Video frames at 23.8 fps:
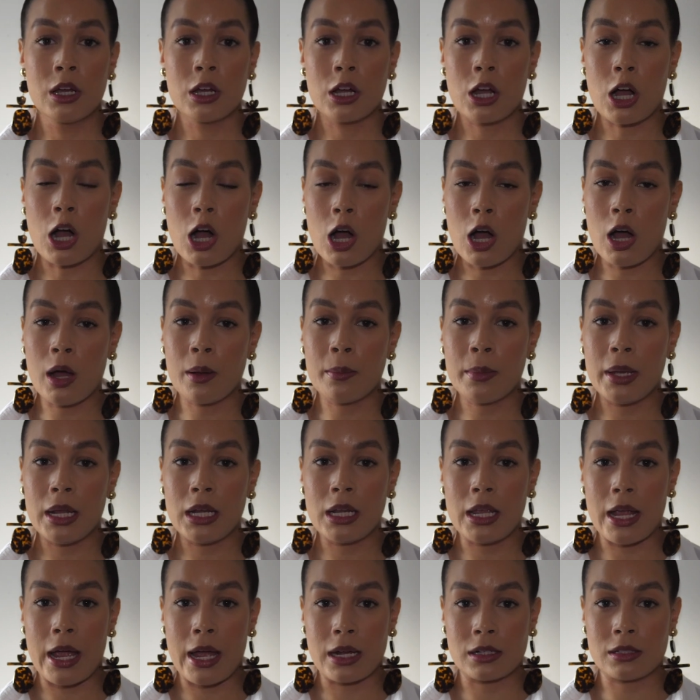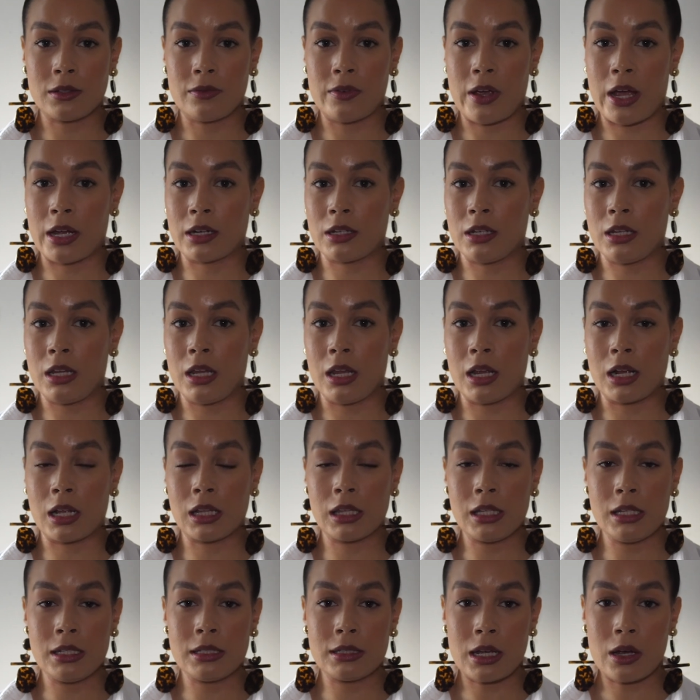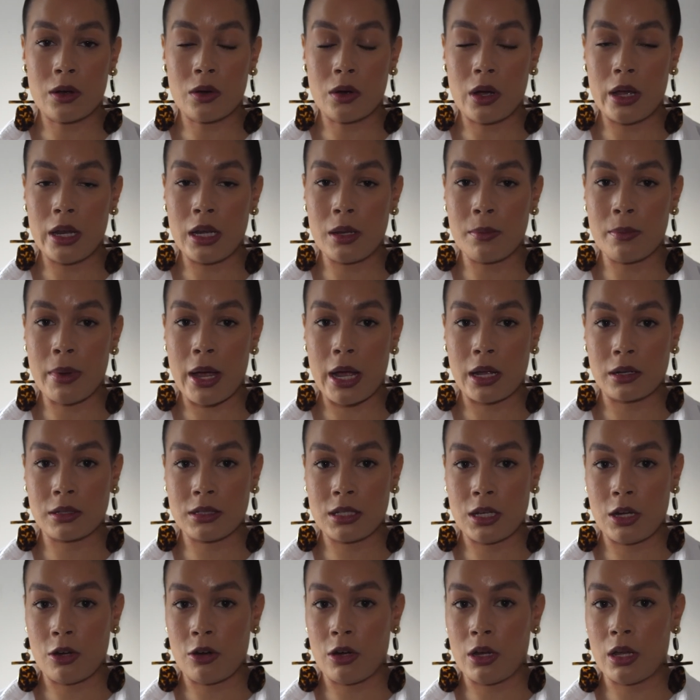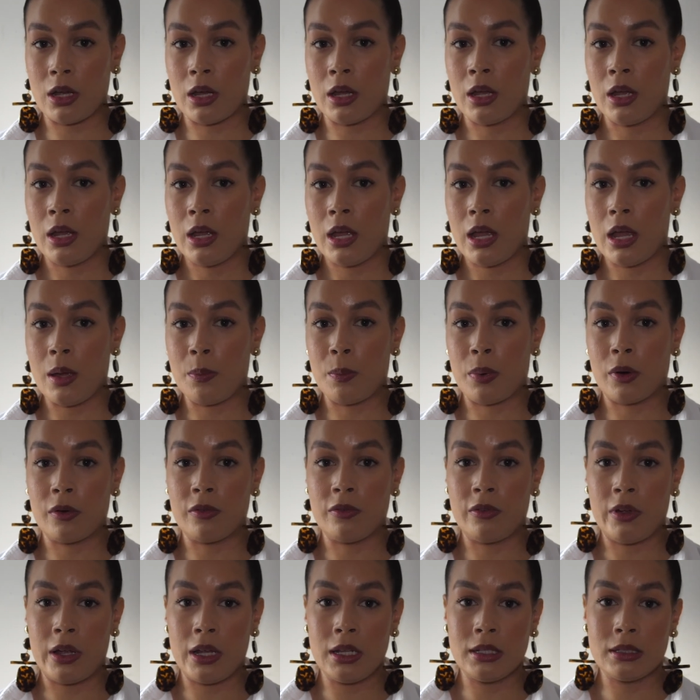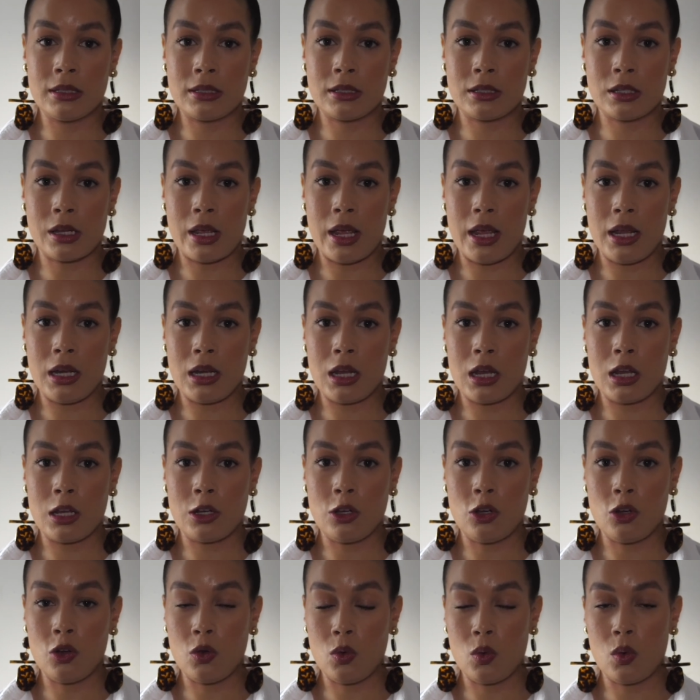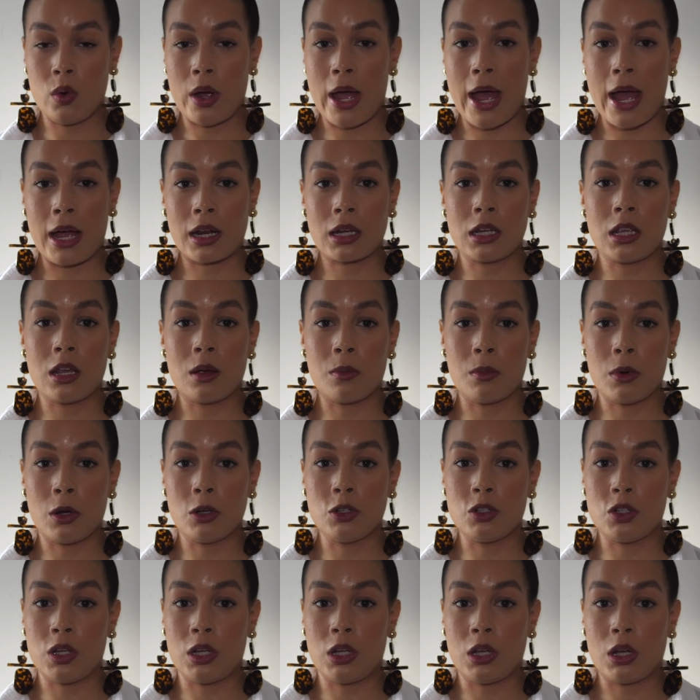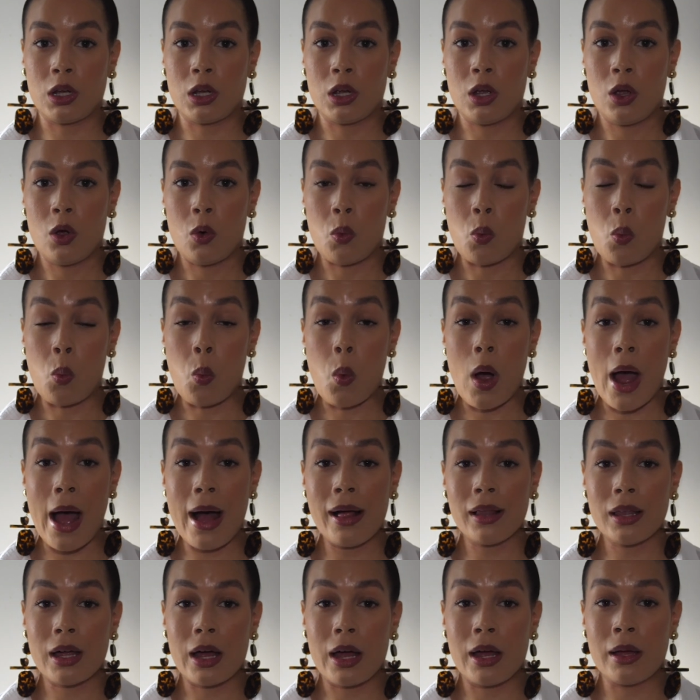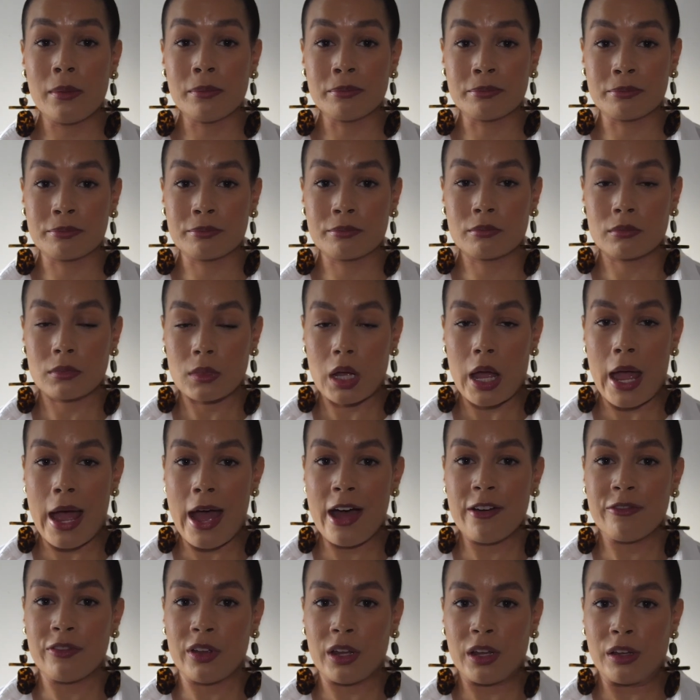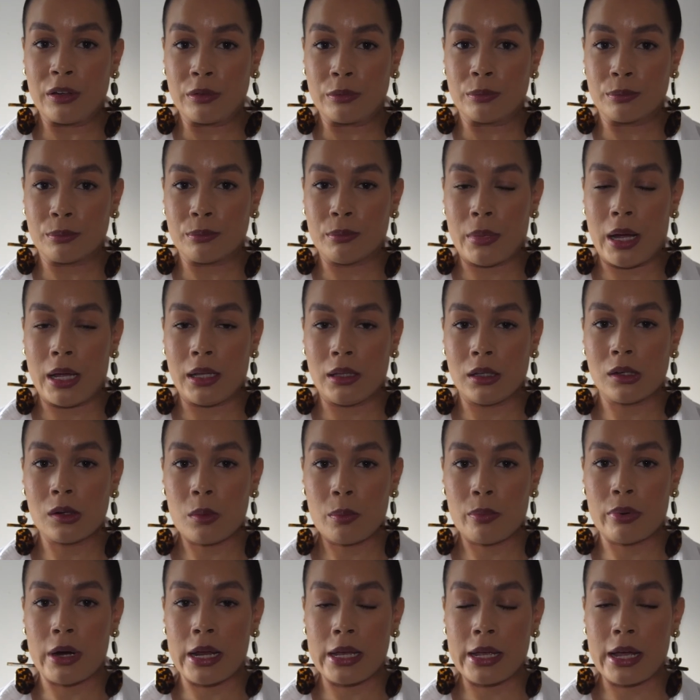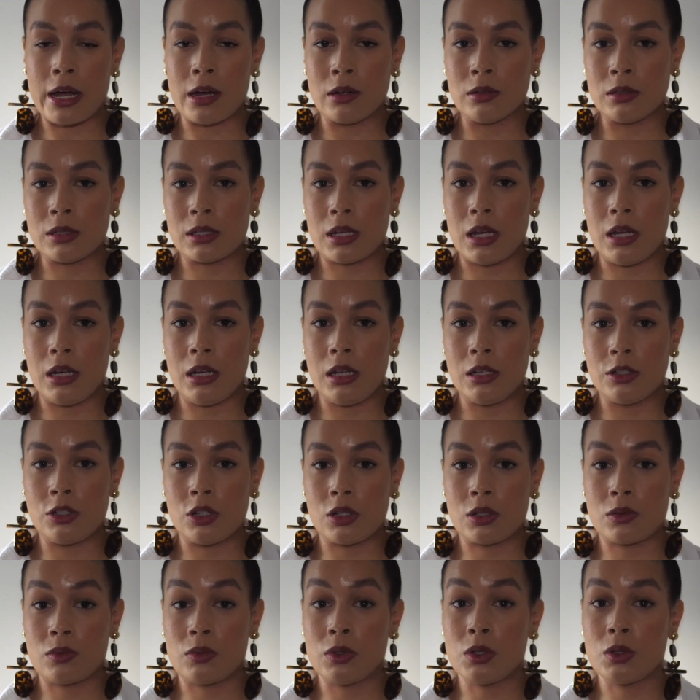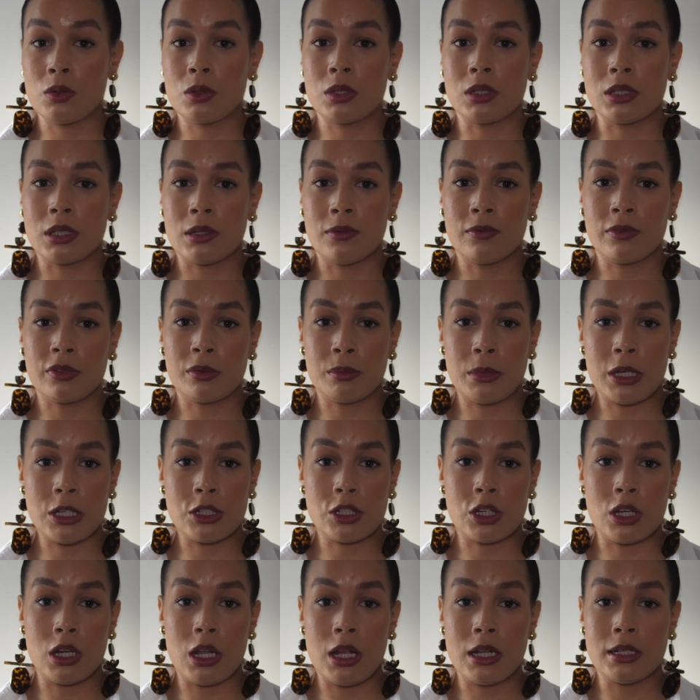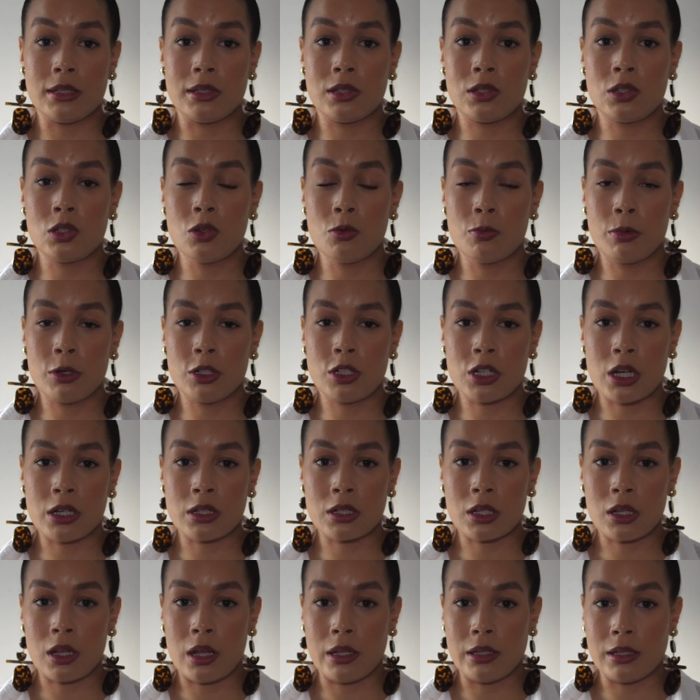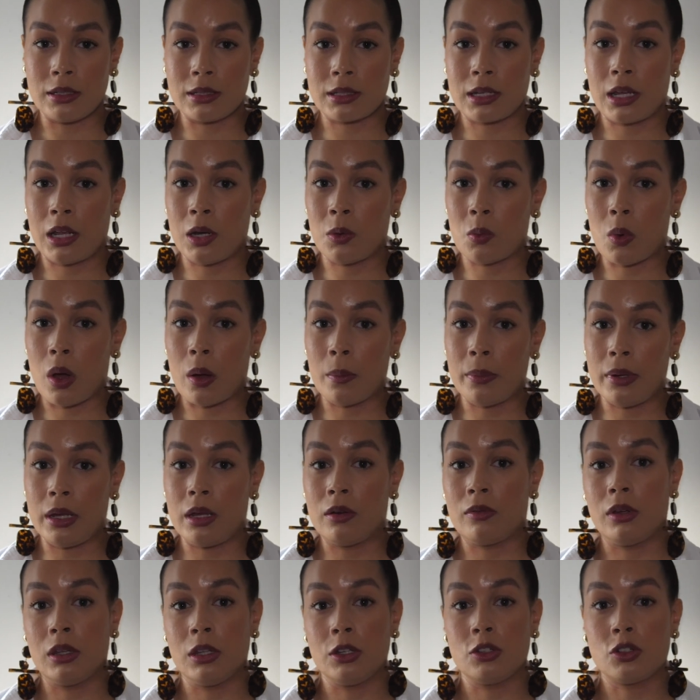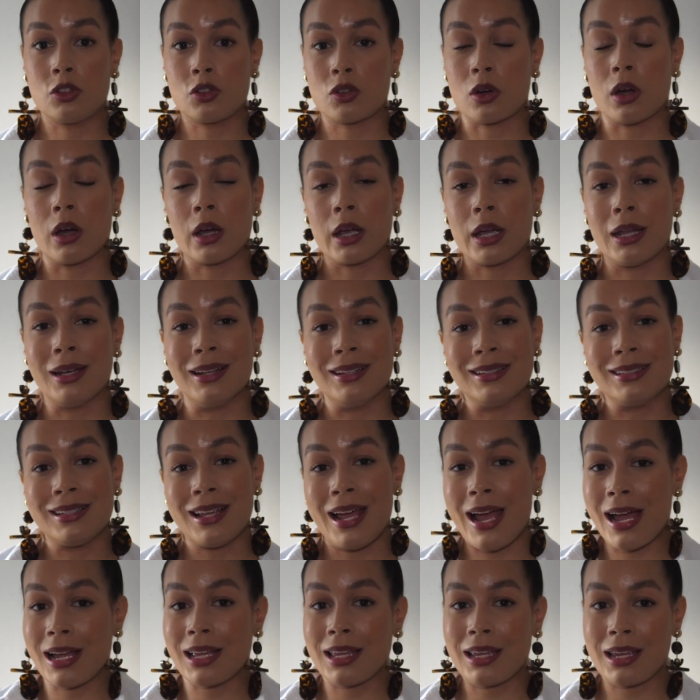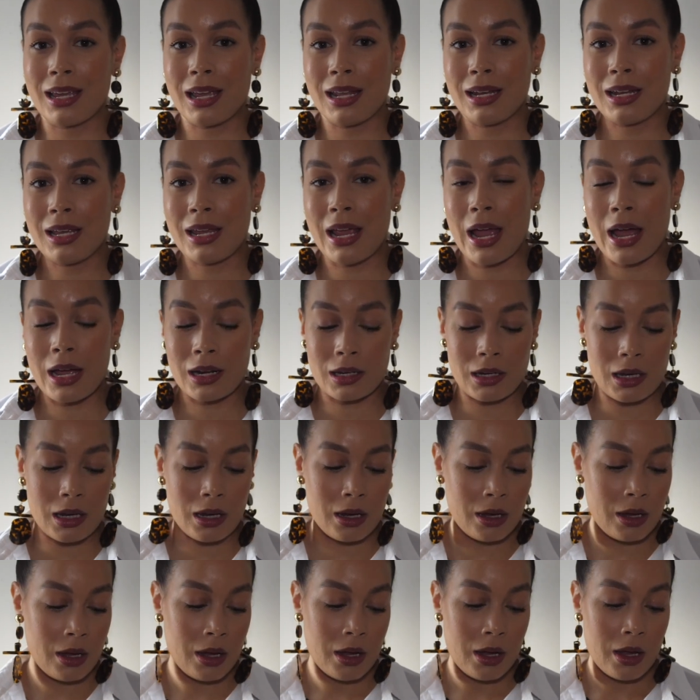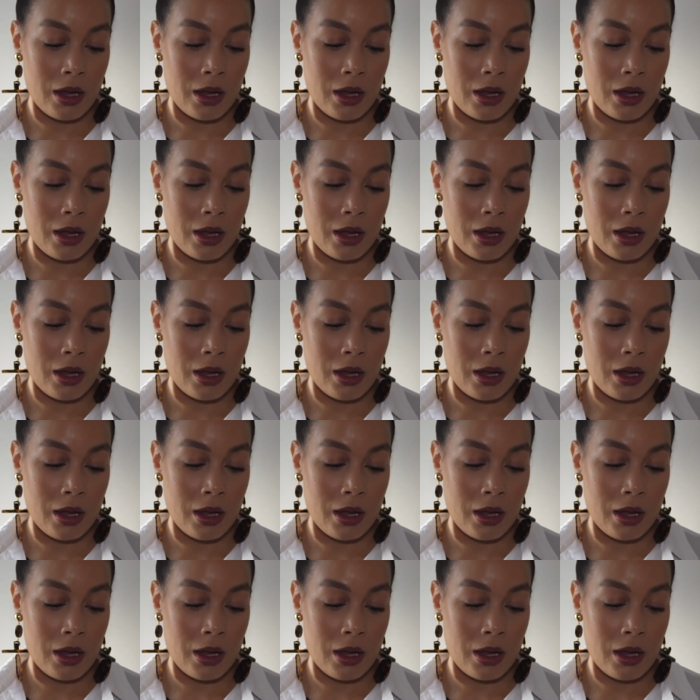calm any active acne. It cleans out any bacteria. It prevents any new acne emerging while I'm having my little breakouts, and it just reduces inflammation. It's super gentle on the skin while being really strong and attacking any acne.